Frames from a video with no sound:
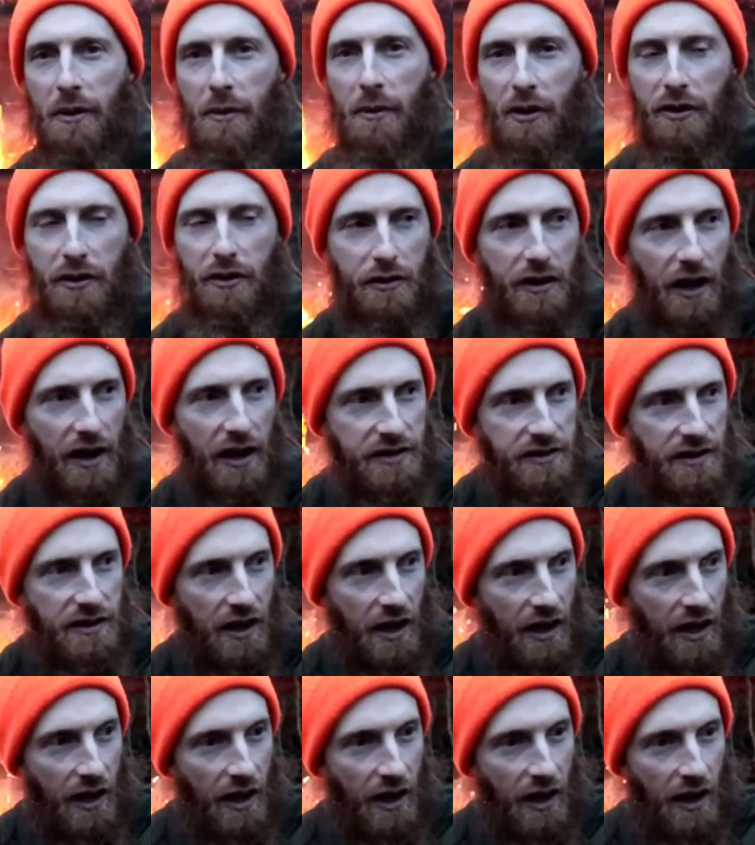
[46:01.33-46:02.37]
little bit about you guys.
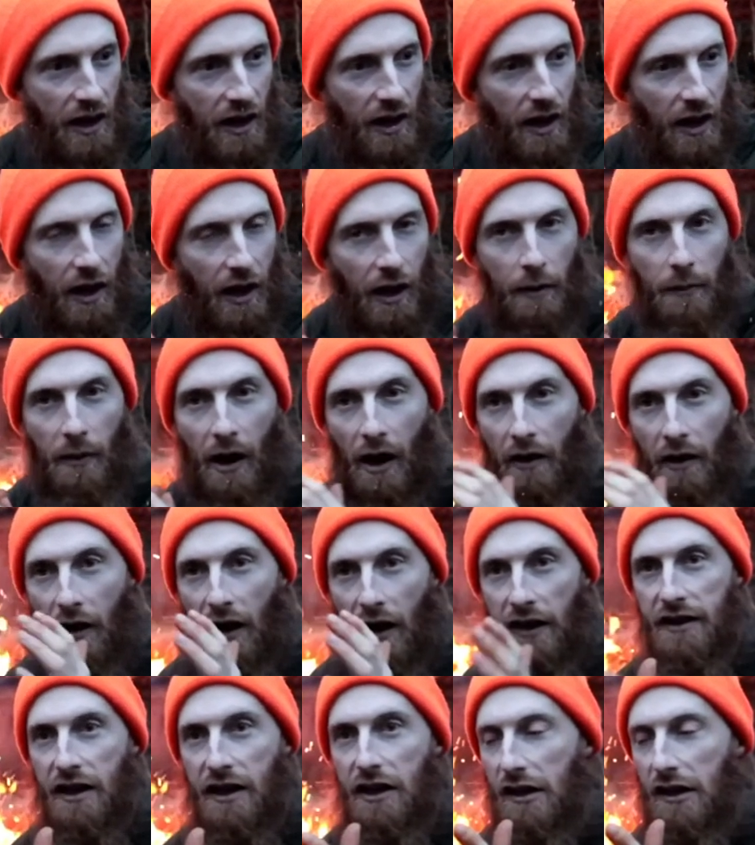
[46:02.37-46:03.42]
I
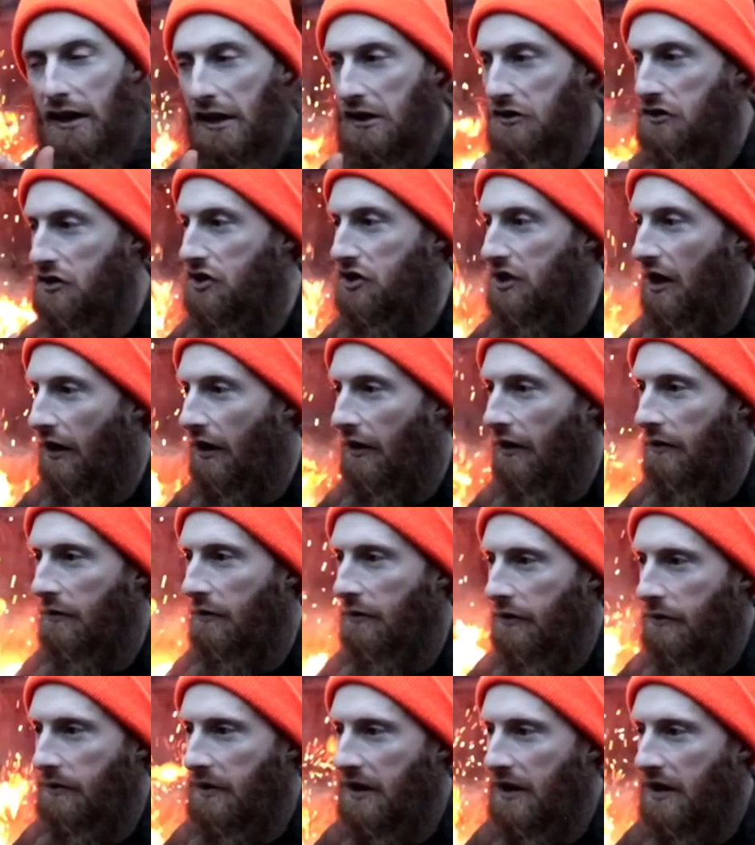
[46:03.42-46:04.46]
like that you guys are sharing
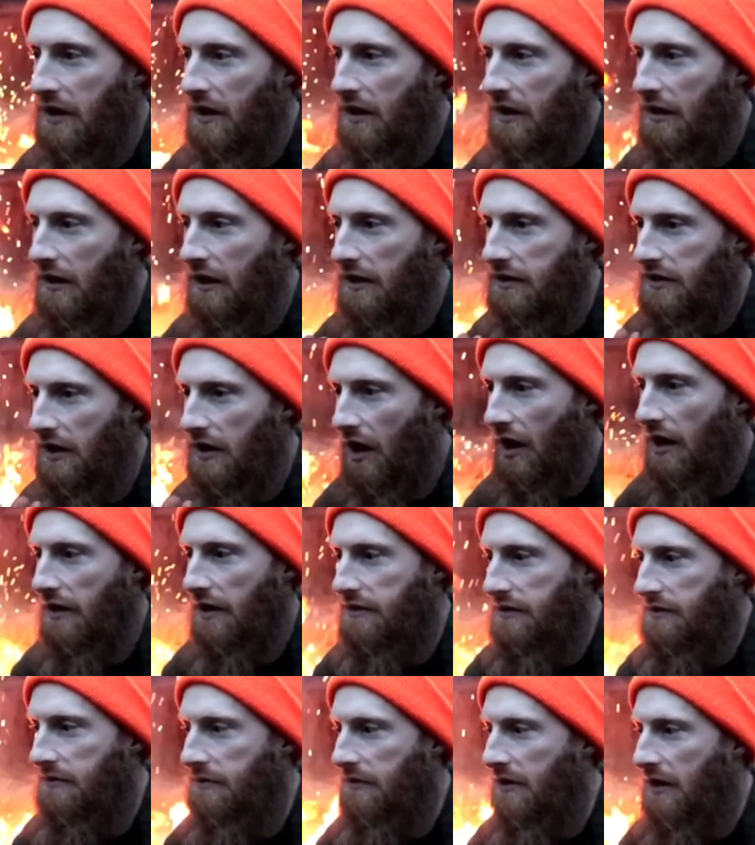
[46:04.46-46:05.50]
with me. That's
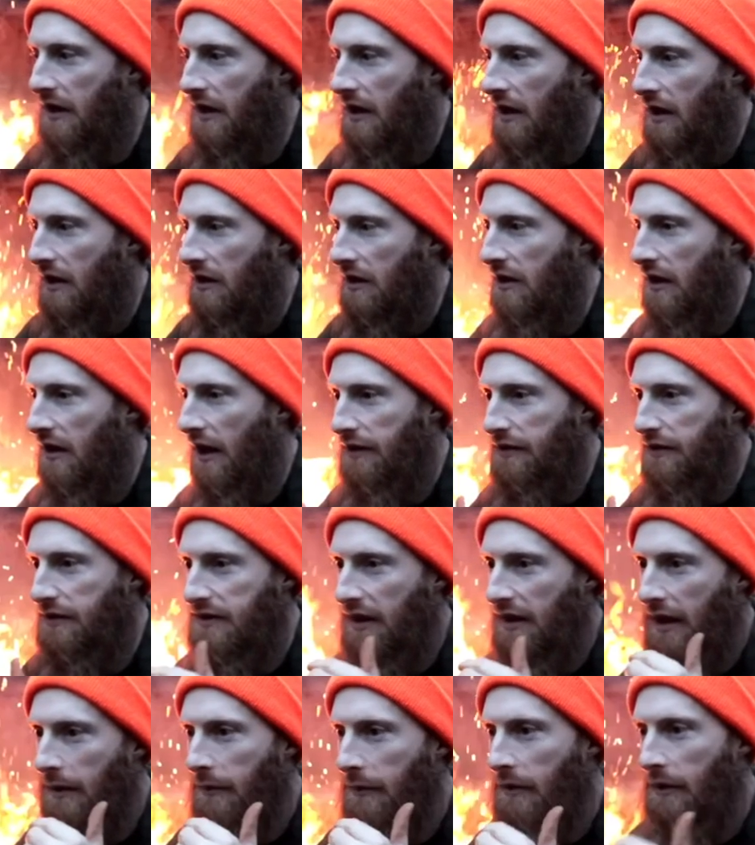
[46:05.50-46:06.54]
awesome. You guys are
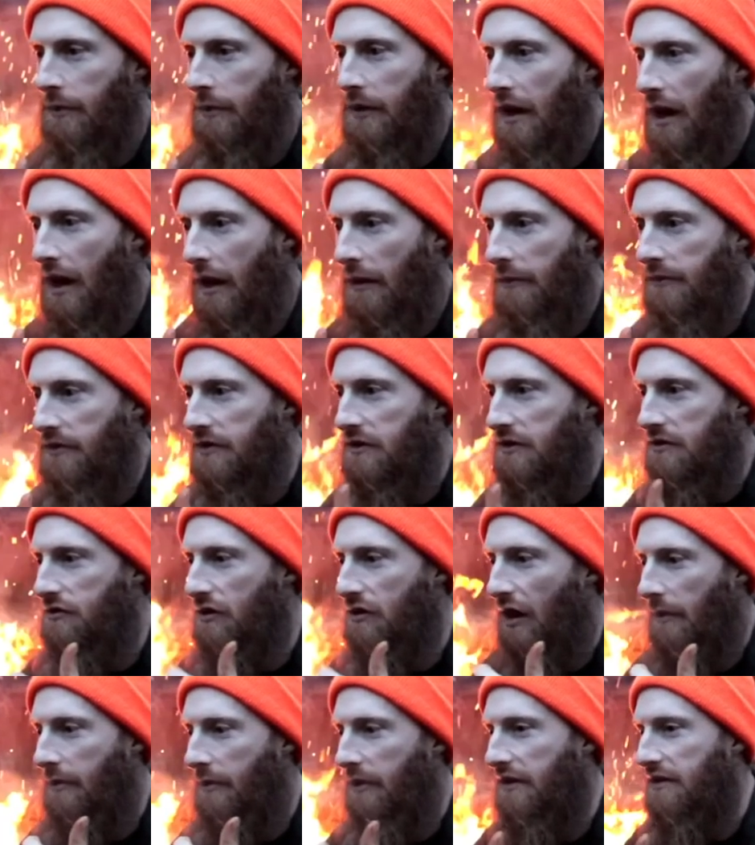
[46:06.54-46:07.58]
sending me PMs. You're
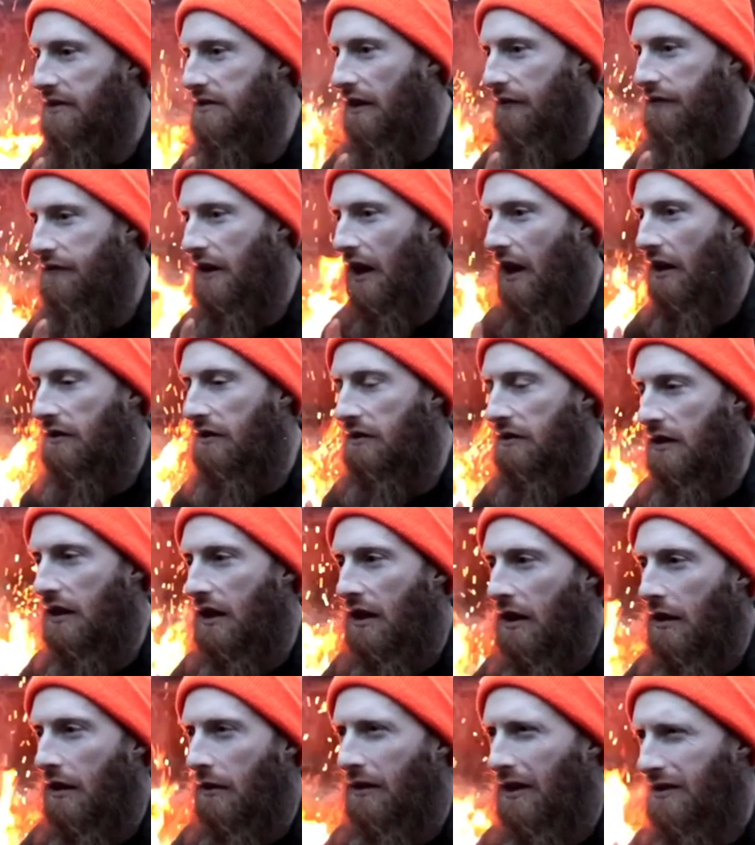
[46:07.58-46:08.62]
dropping stuff. I know, like
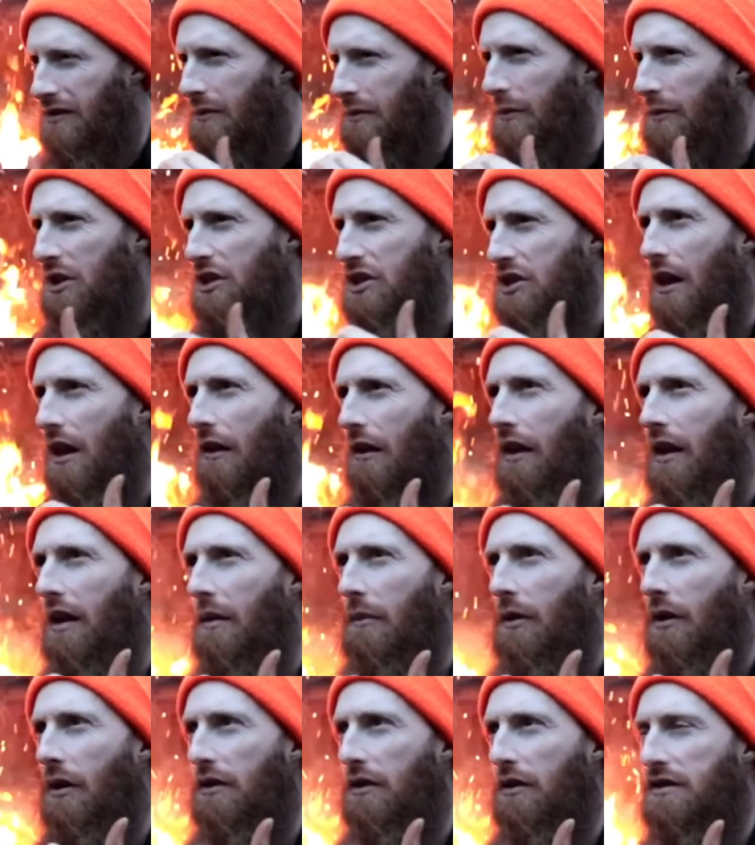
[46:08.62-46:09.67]
four Canadians, and
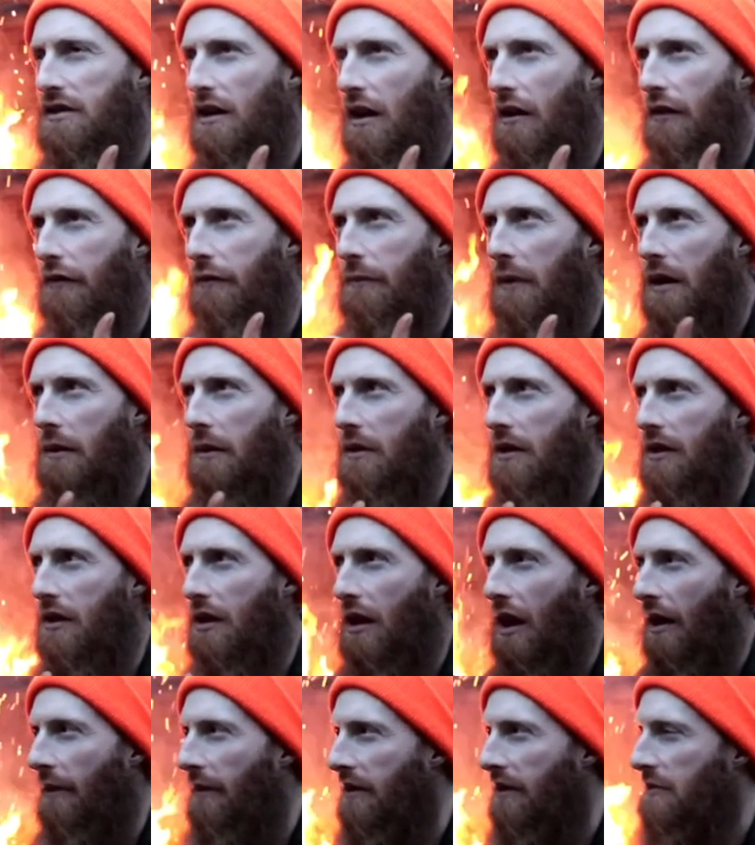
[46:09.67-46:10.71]
two of them look the same. Maybe in
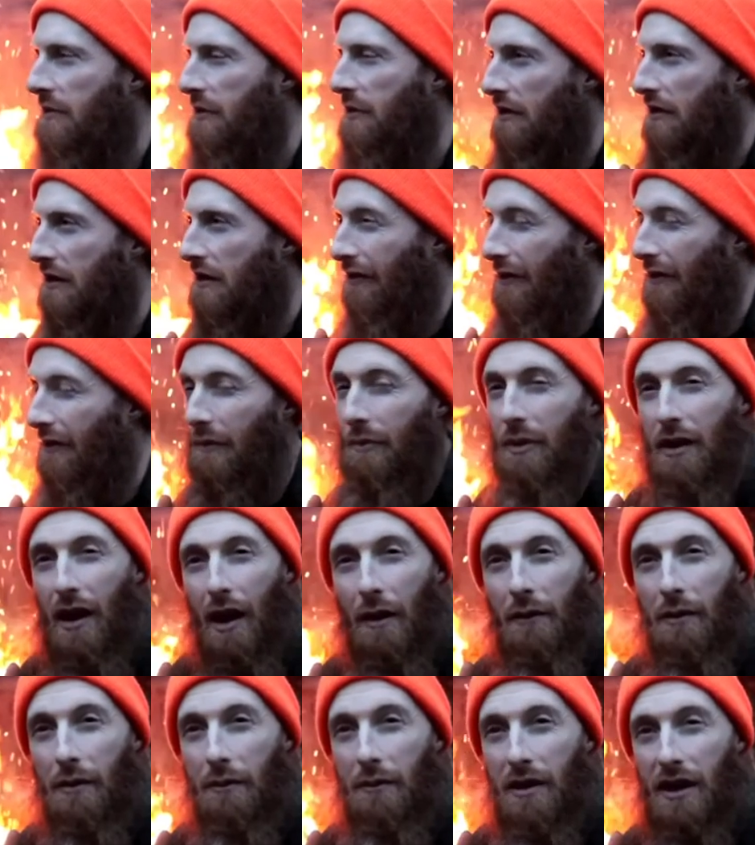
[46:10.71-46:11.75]
the comments, but you're definitely
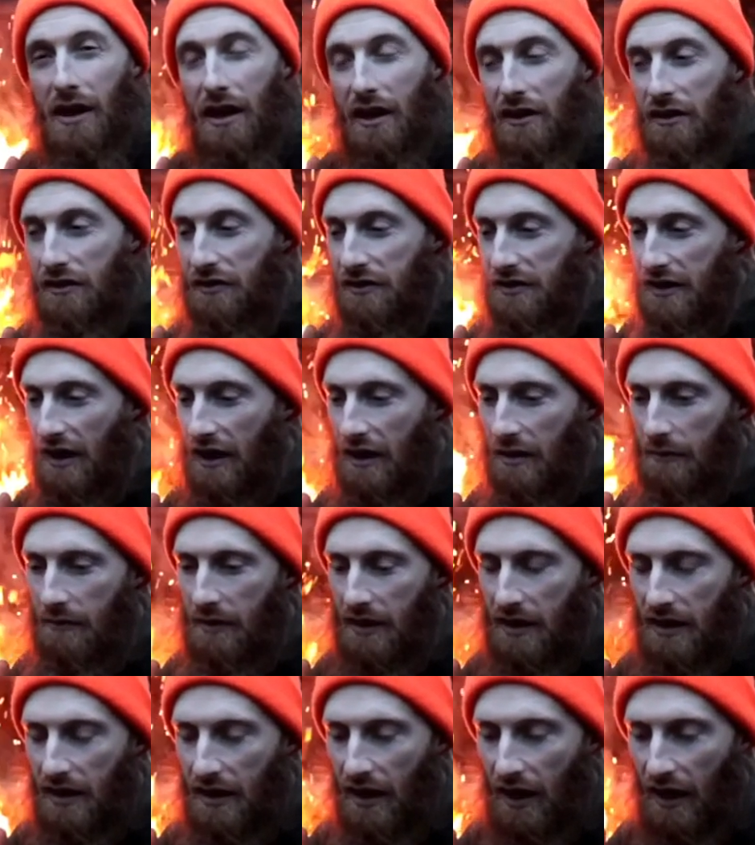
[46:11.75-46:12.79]
PMing me, and you're sending
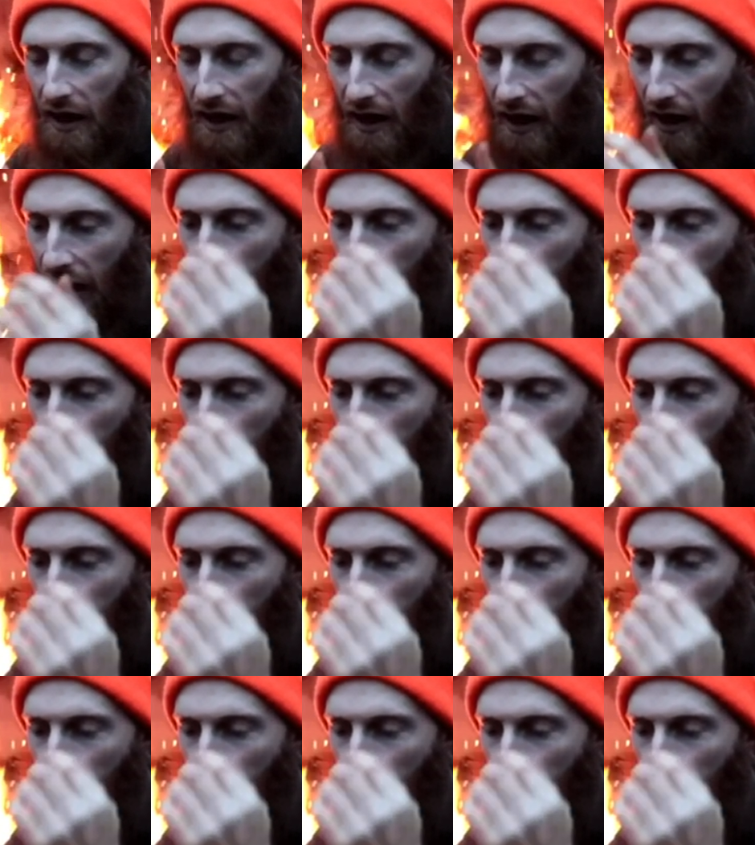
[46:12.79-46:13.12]
me